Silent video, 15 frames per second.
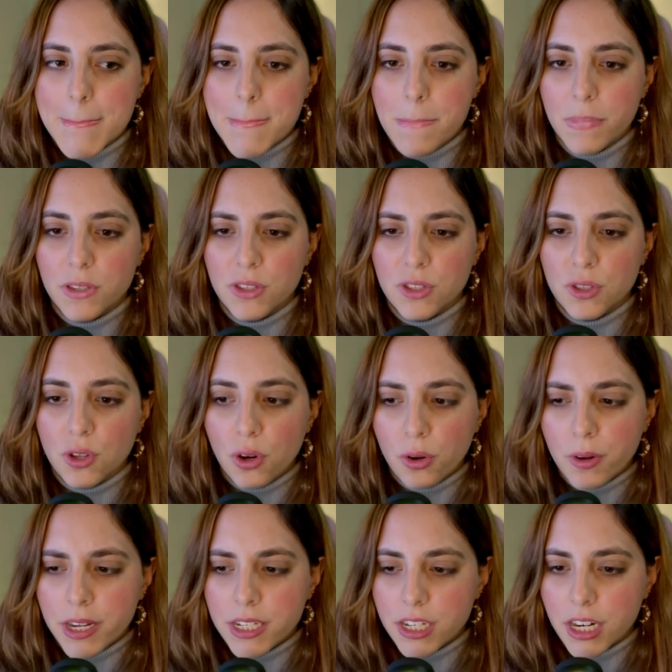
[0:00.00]

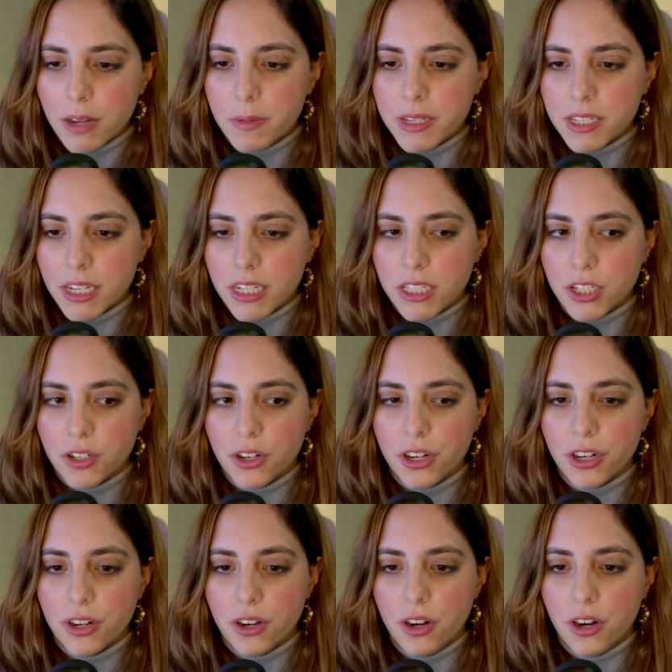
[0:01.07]
story is gonna be
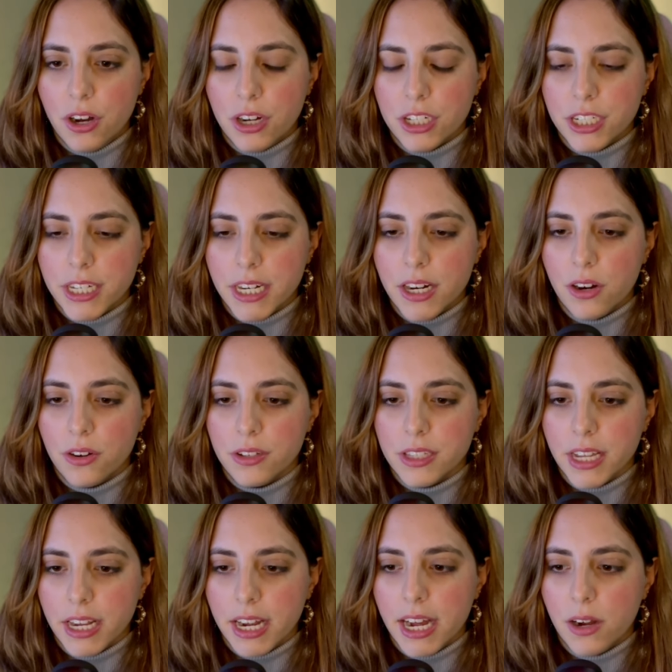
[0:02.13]
centered on Jenna
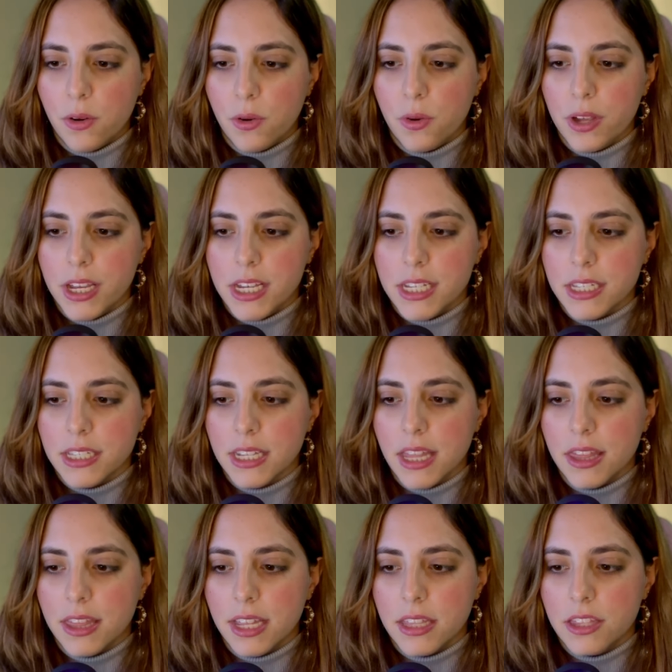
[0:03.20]
Ortega, who is
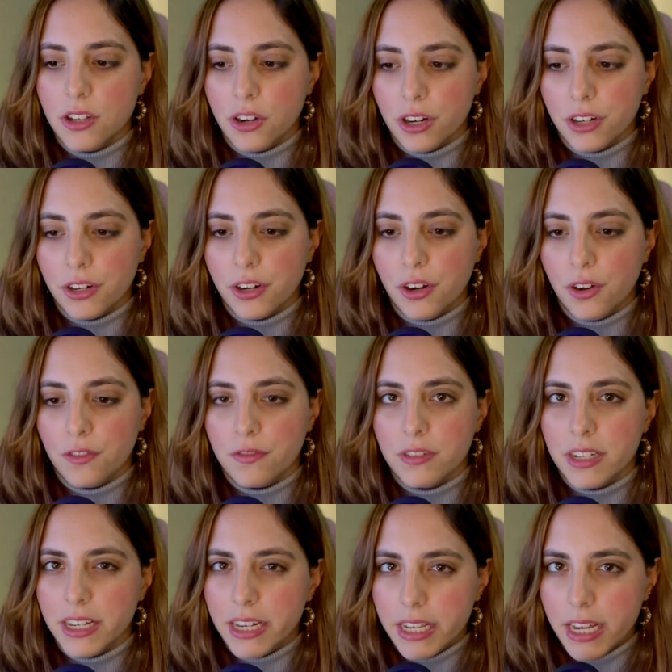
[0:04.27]
the daughter of
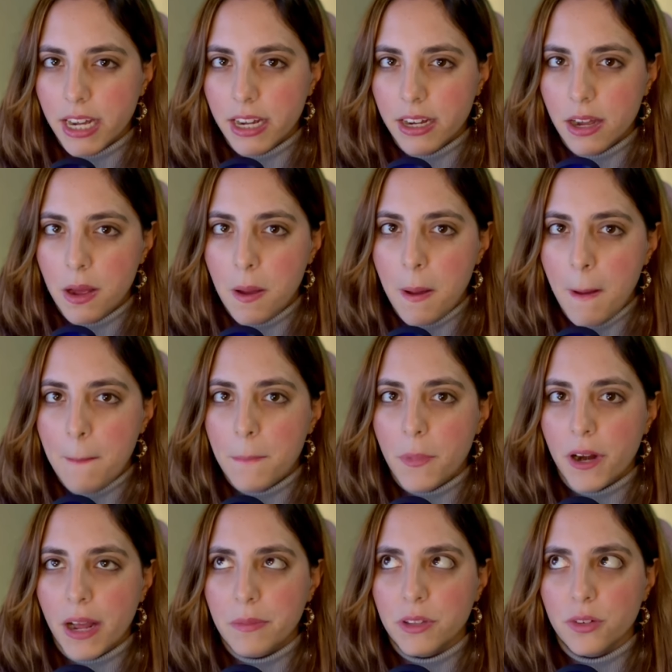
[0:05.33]
Lydia,
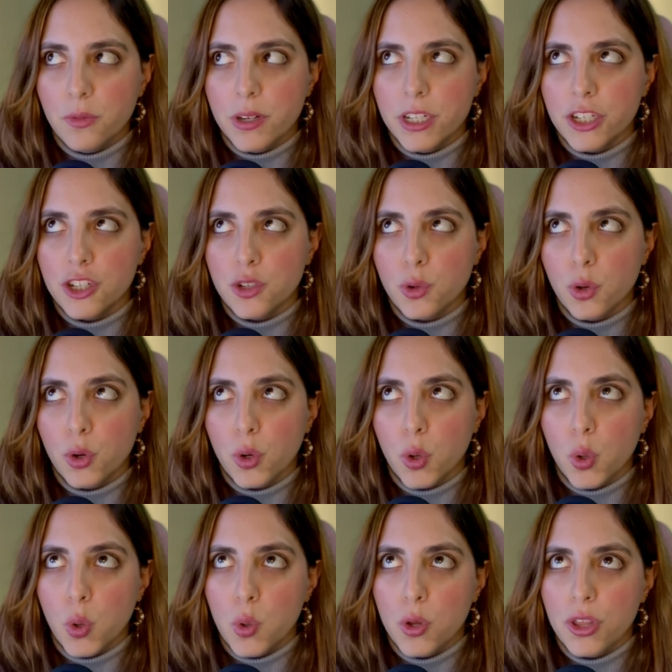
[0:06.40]
but I'm not really sure
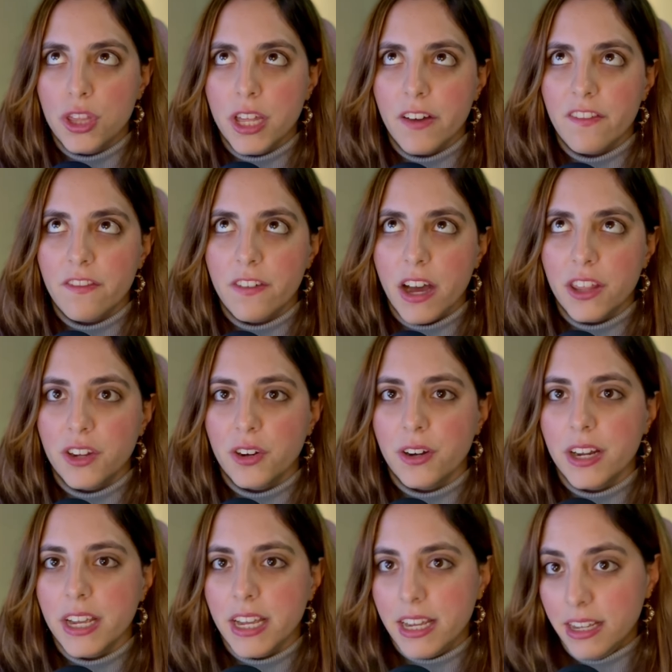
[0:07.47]
who the
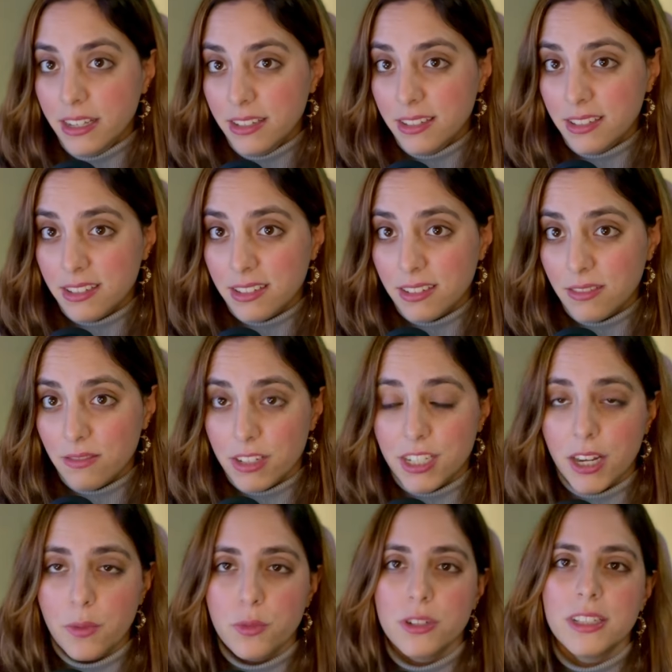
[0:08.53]
father is, which
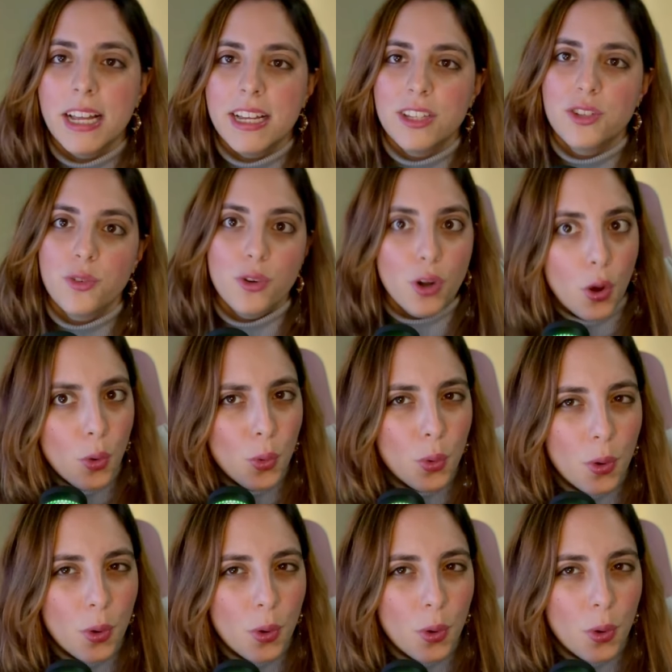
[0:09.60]
I would like to know.